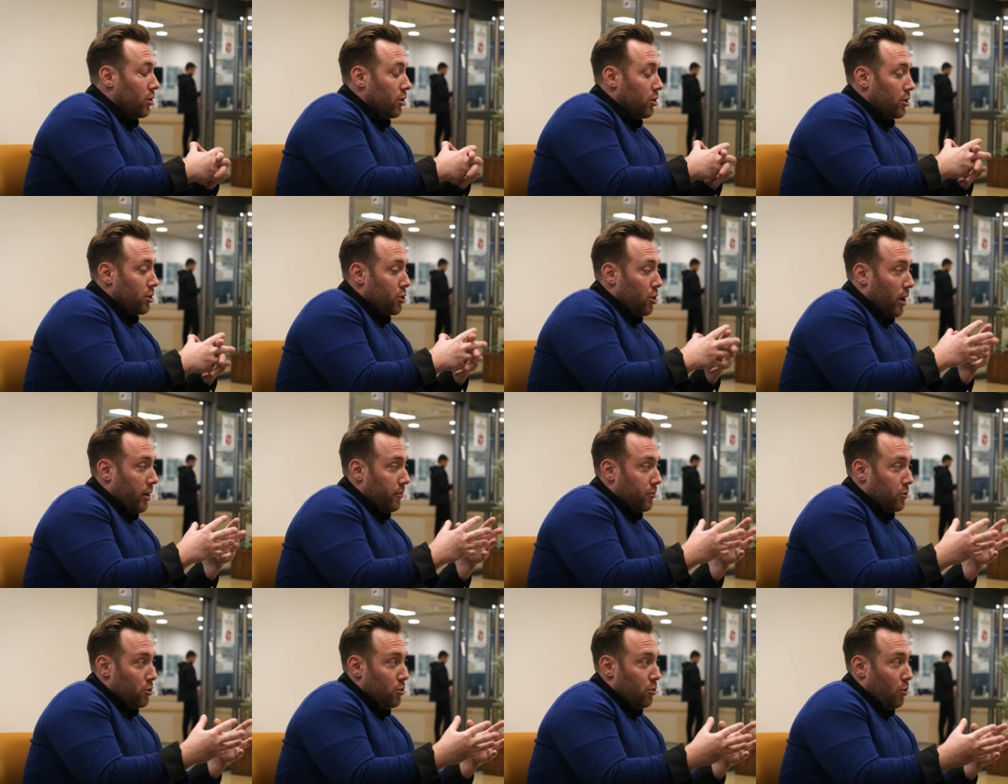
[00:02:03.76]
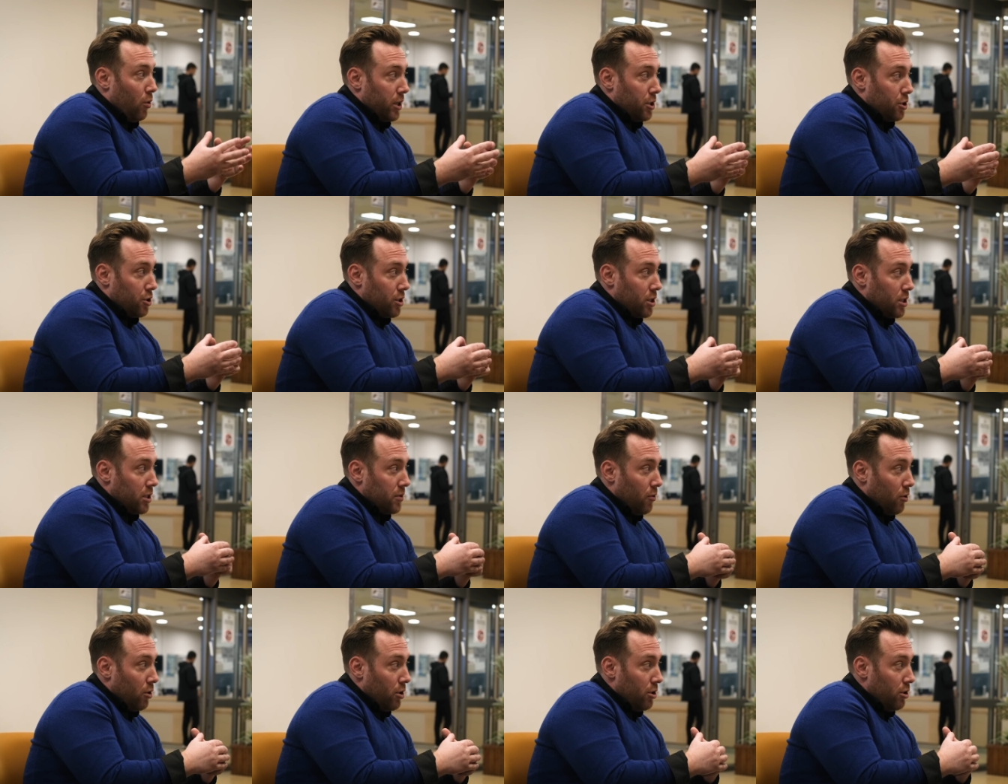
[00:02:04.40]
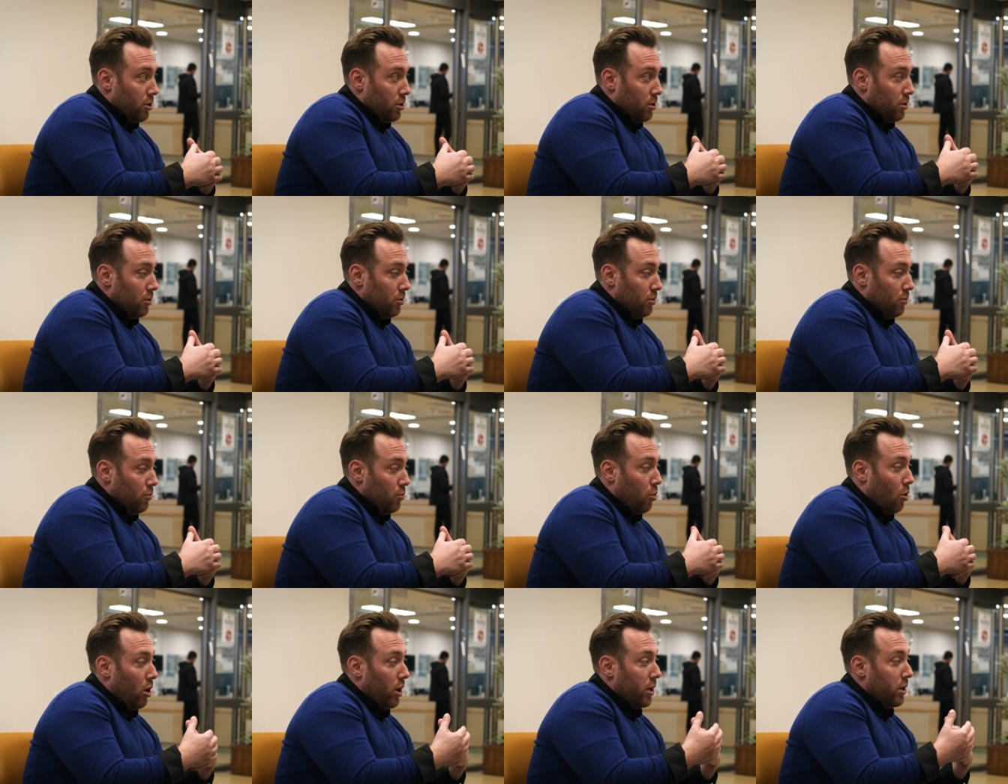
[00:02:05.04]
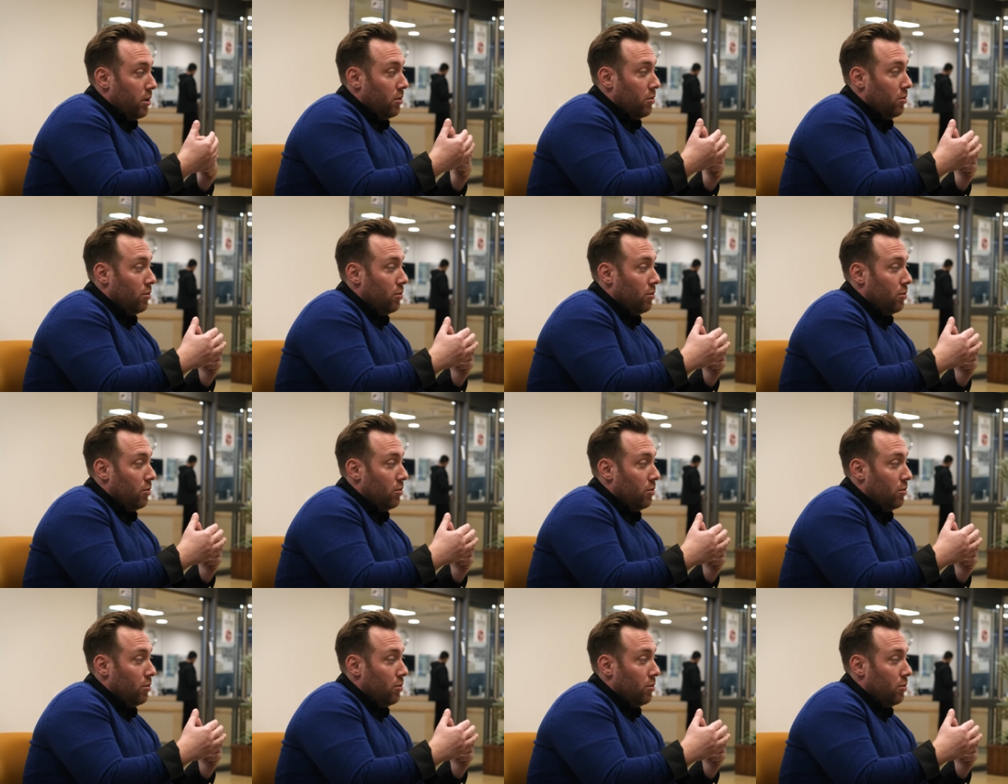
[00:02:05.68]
So I have two questions for you. One,